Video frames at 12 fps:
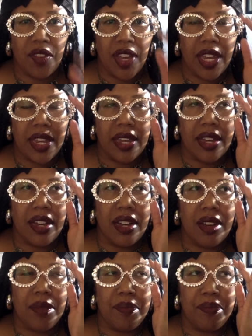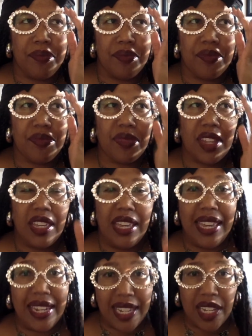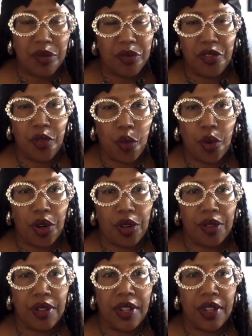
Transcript: a idiom for